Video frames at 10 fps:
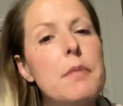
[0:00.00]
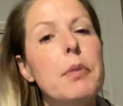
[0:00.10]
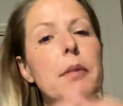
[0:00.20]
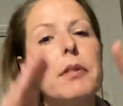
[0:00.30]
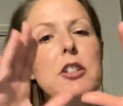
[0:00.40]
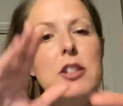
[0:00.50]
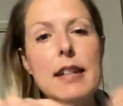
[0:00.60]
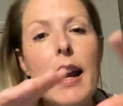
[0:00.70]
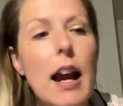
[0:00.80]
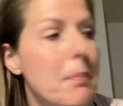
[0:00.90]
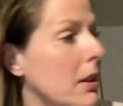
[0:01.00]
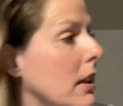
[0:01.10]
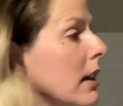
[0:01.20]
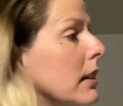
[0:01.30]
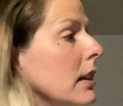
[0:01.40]
but let's just say
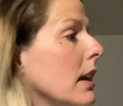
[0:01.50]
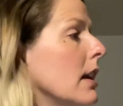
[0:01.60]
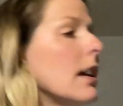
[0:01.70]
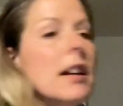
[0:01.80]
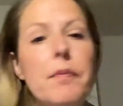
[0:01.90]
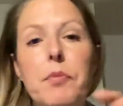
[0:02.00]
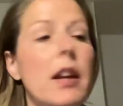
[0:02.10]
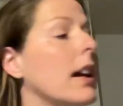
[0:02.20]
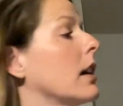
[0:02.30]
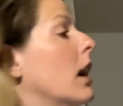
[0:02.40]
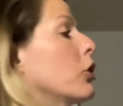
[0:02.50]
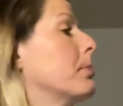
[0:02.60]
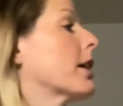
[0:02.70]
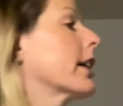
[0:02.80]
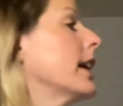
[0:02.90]
hypothetically
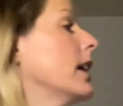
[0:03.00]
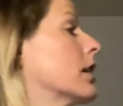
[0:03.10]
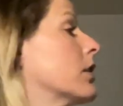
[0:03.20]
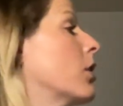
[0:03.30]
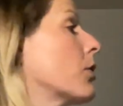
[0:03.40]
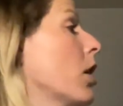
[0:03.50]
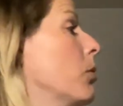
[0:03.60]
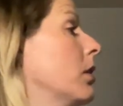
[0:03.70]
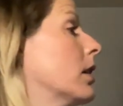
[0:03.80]
huckleberry no no